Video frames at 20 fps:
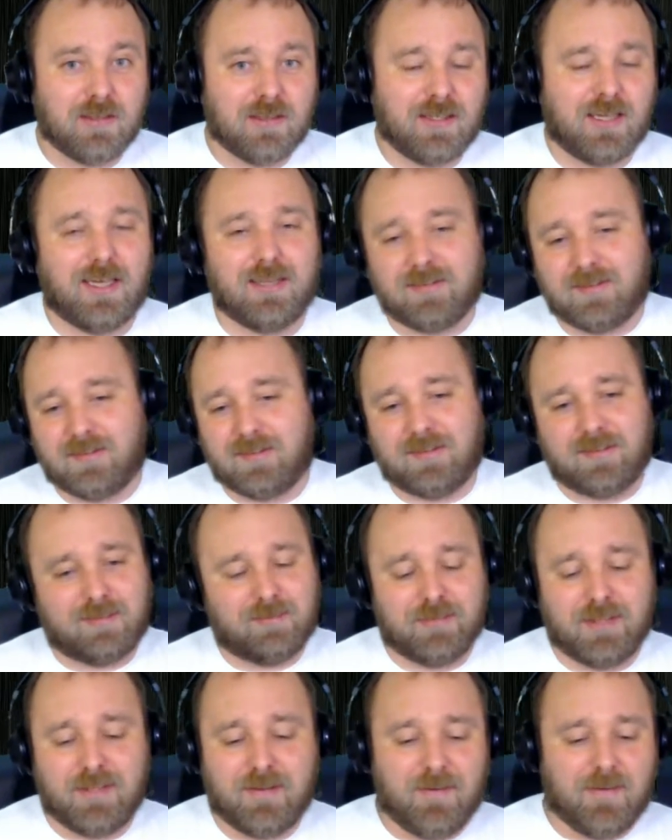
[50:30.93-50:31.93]
It's,
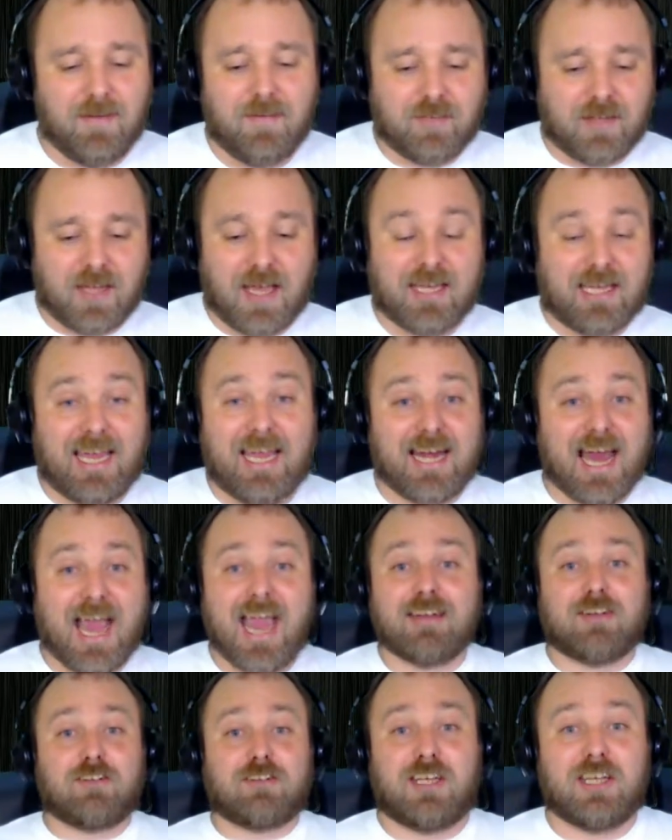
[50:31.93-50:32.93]
again, I
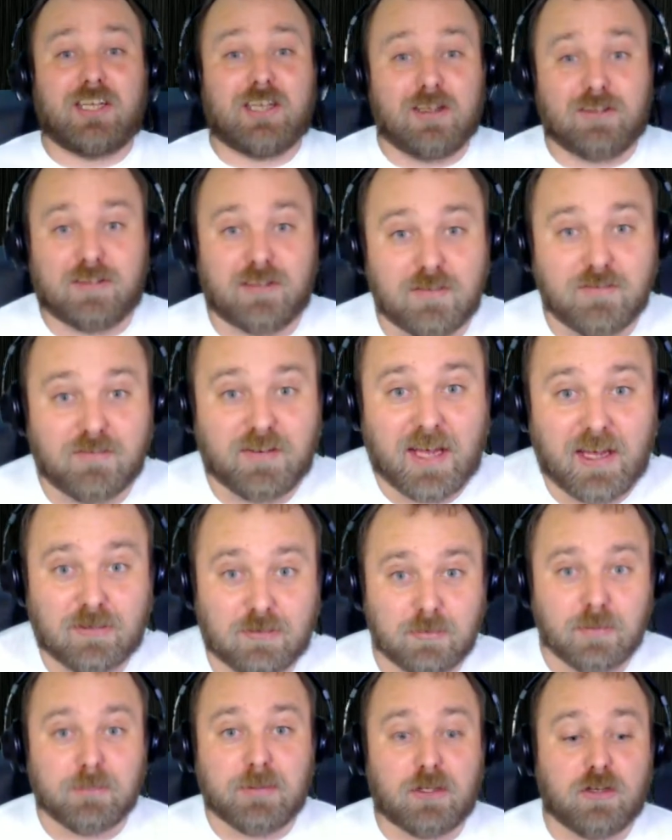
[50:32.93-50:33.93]
just think it's an
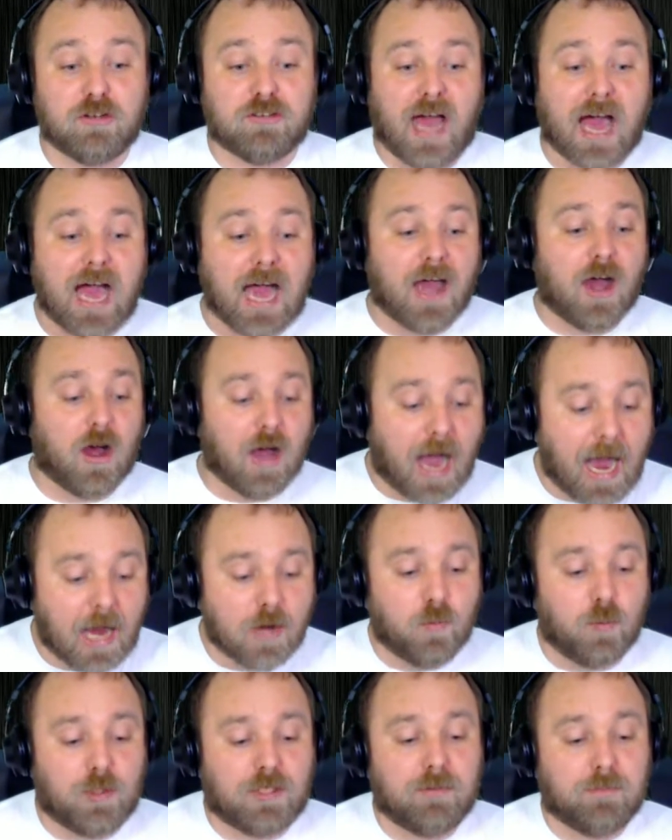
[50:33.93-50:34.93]
investment because I
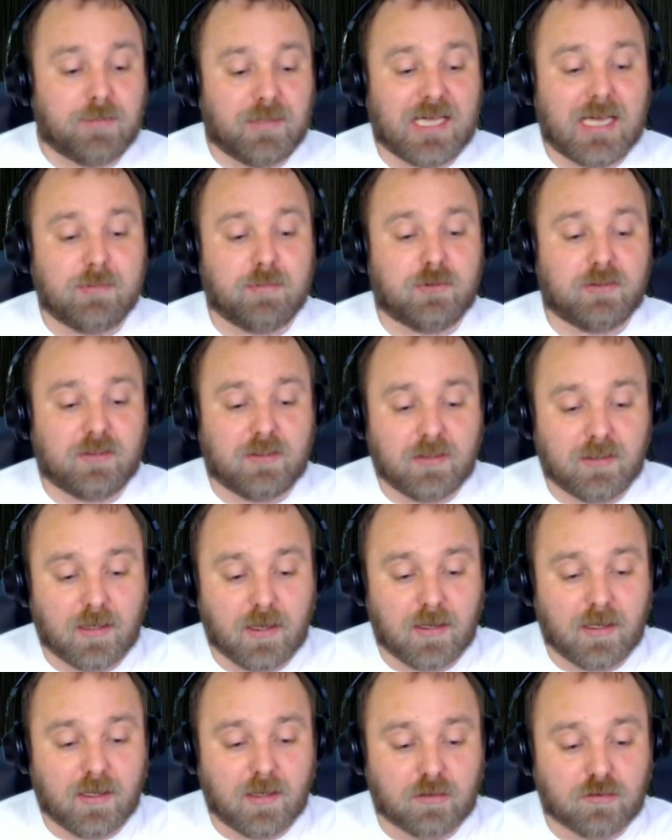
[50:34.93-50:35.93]
wouldn't be able to
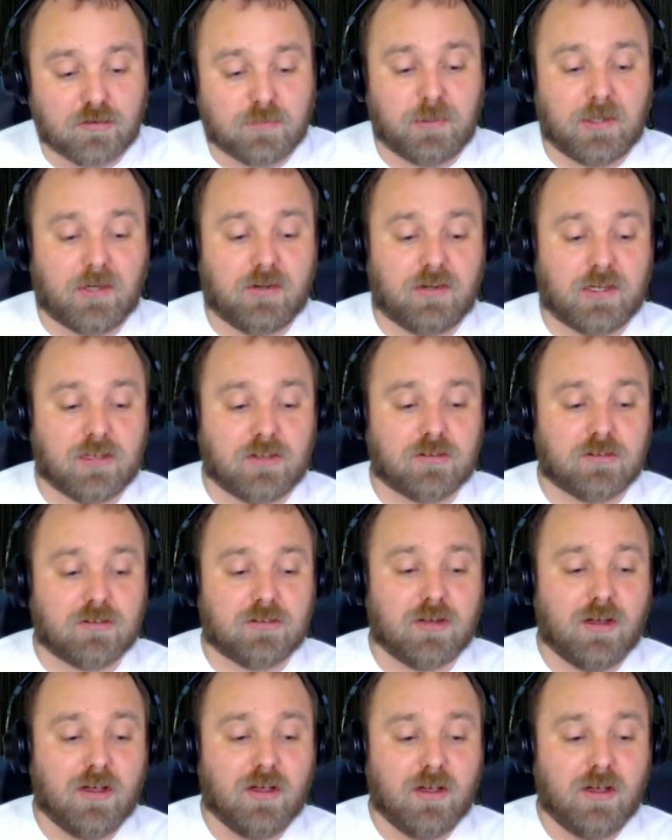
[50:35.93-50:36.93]
experience
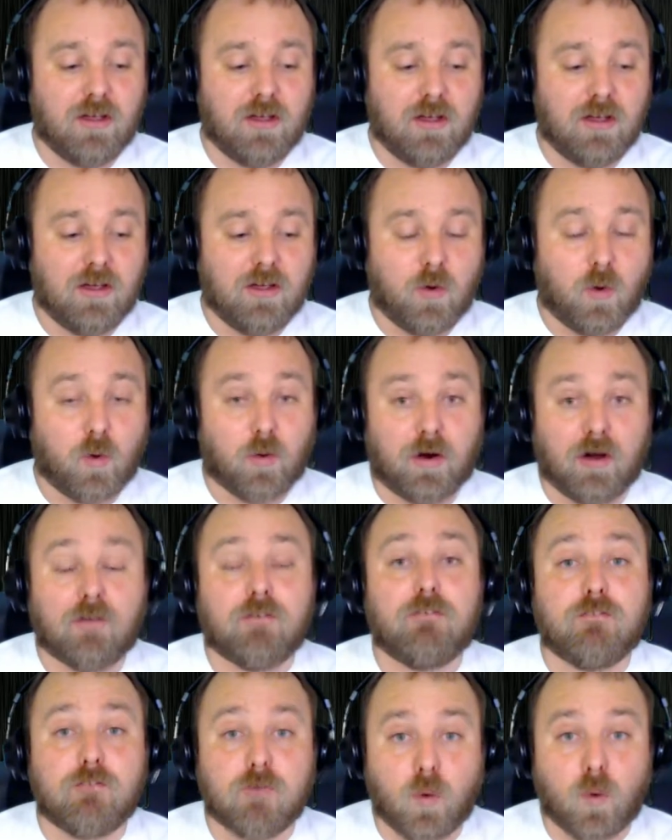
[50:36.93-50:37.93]
or
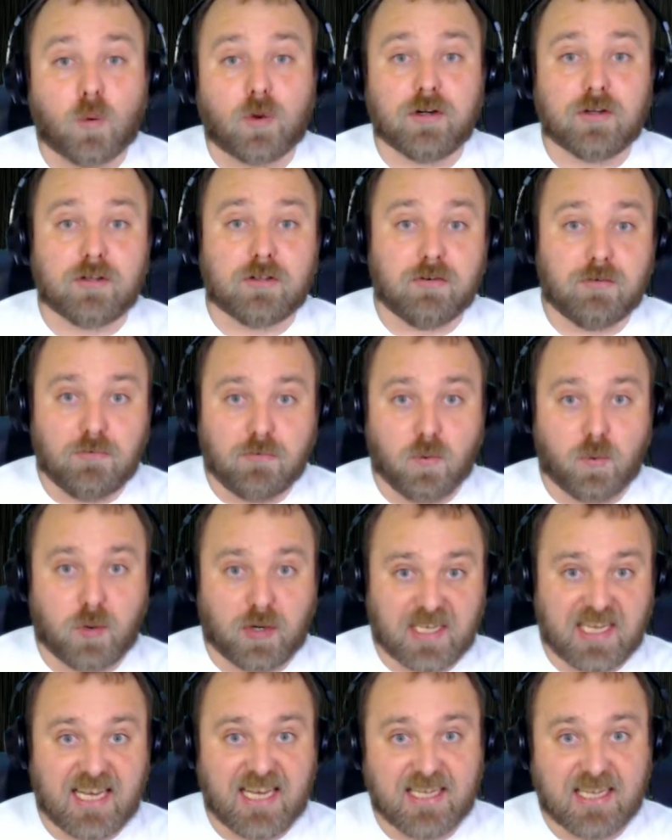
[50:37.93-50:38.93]
afford
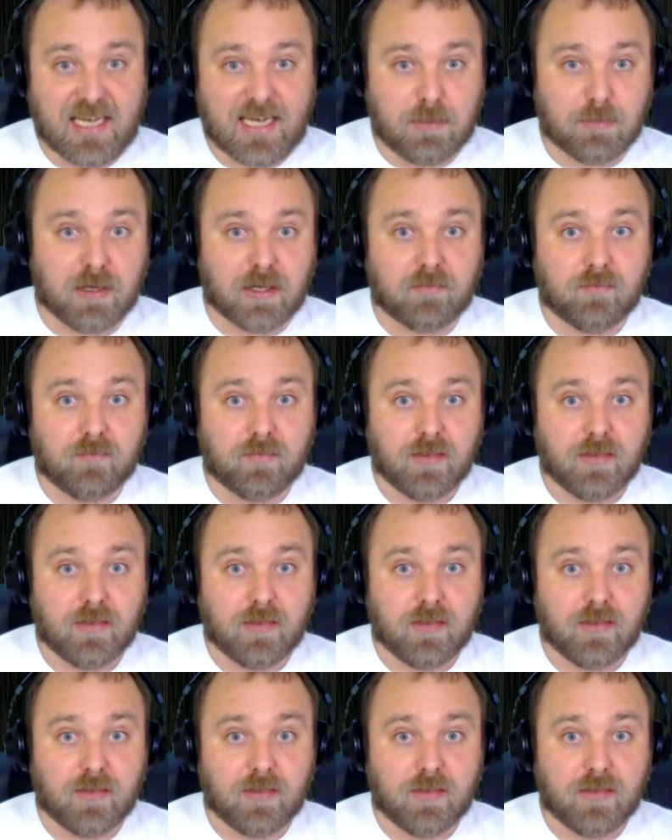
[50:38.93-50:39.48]
4K gaming